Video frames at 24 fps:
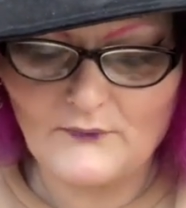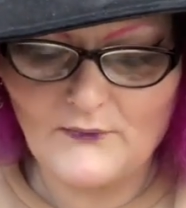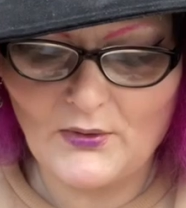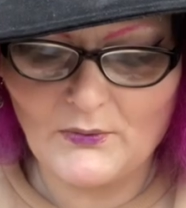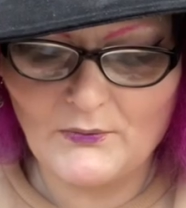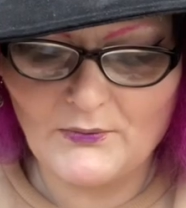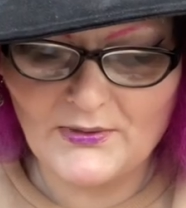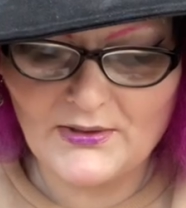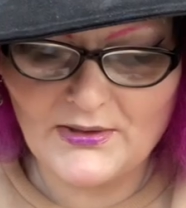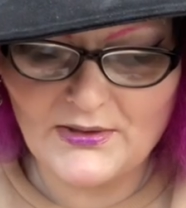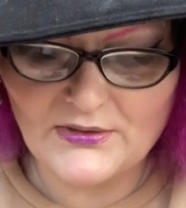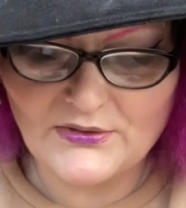
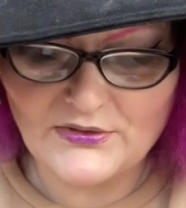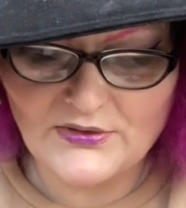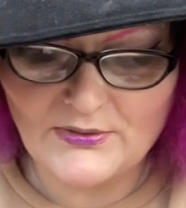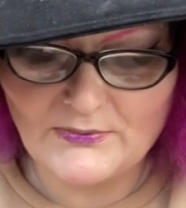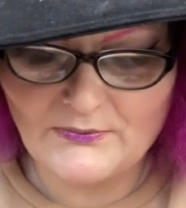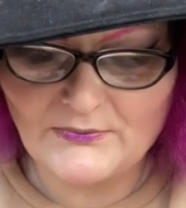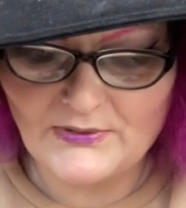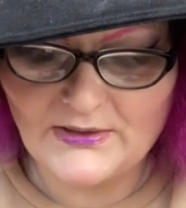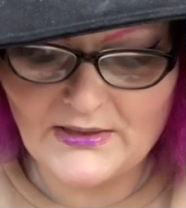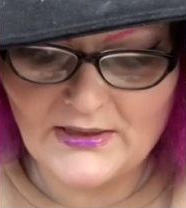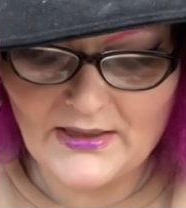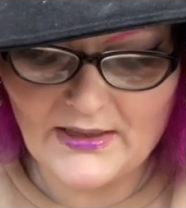we
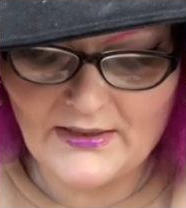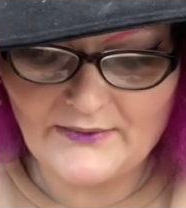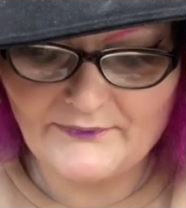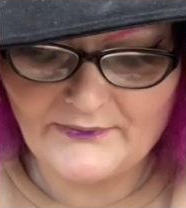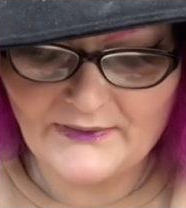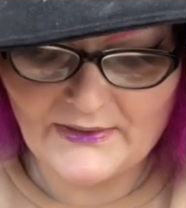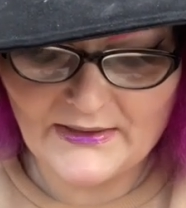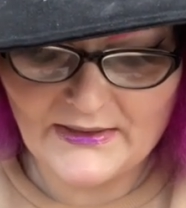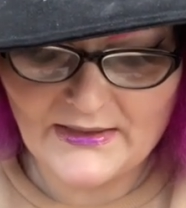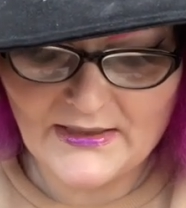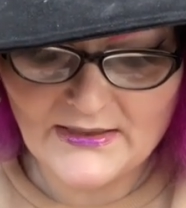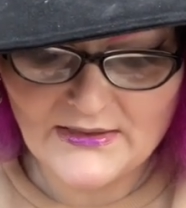generally have
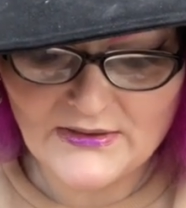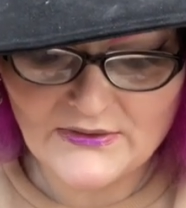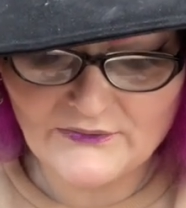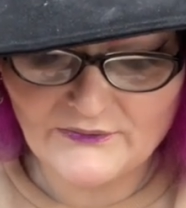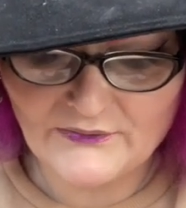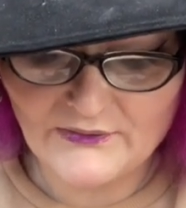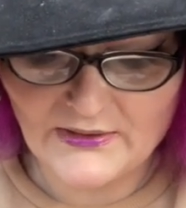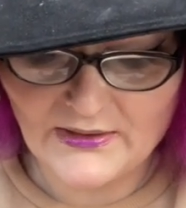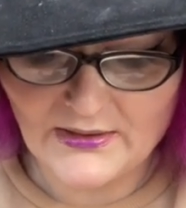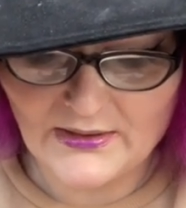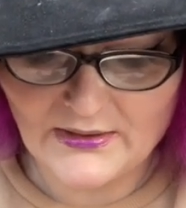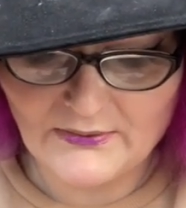a letter
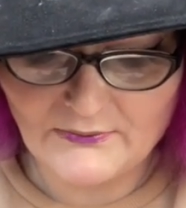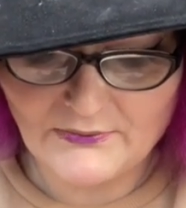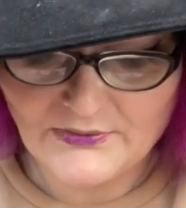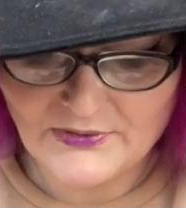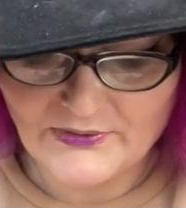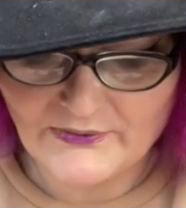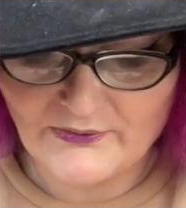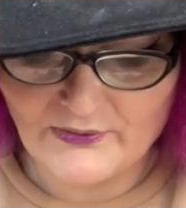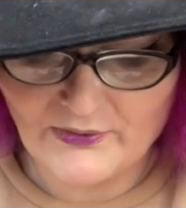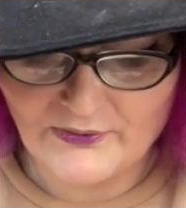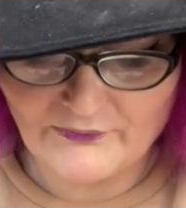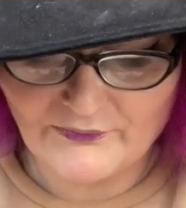in here, which
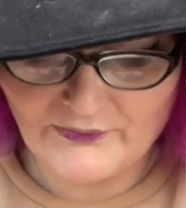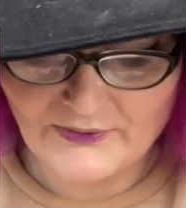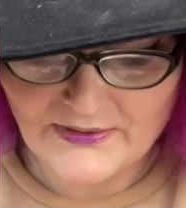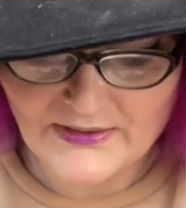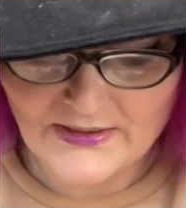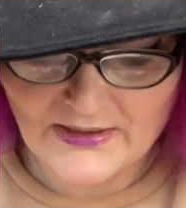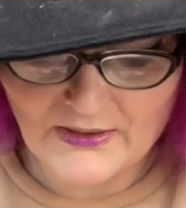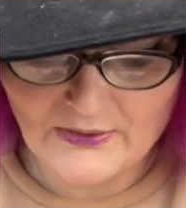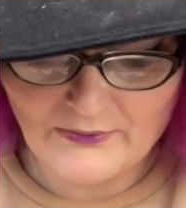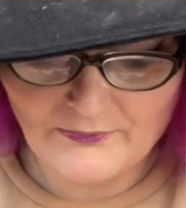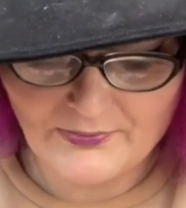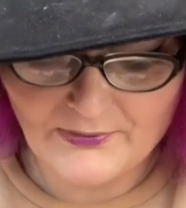I've got to read
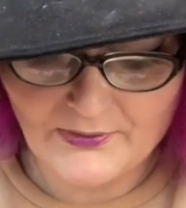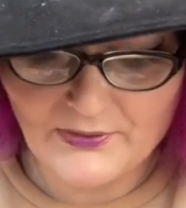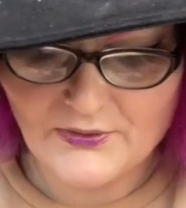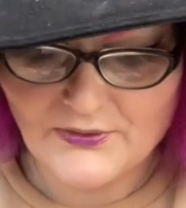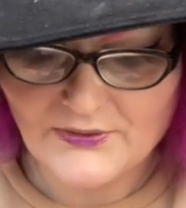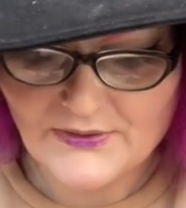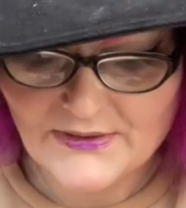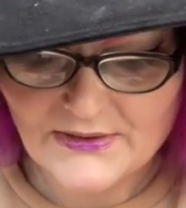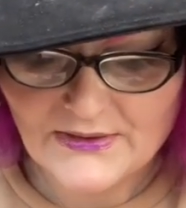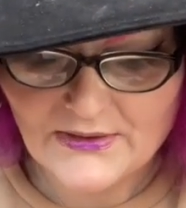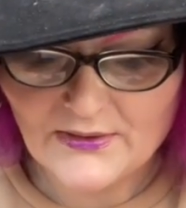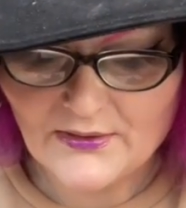out
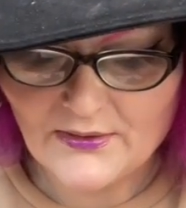because